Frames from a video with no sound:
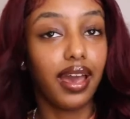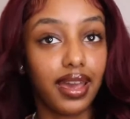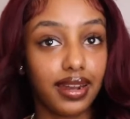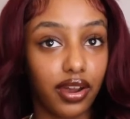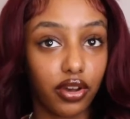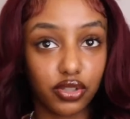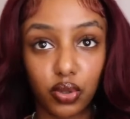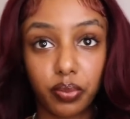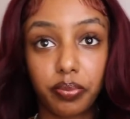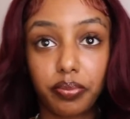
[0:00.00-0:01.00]
And I
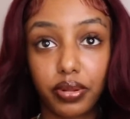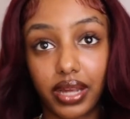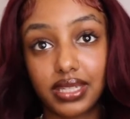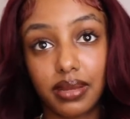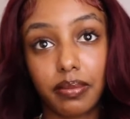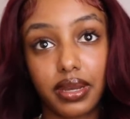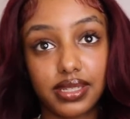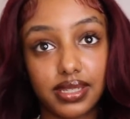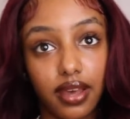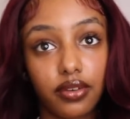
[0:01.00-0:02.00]
also plucked it
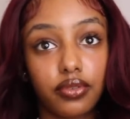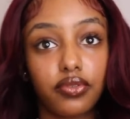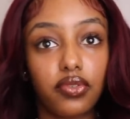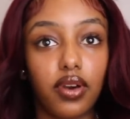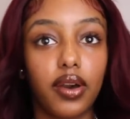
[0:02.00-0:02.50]
myself.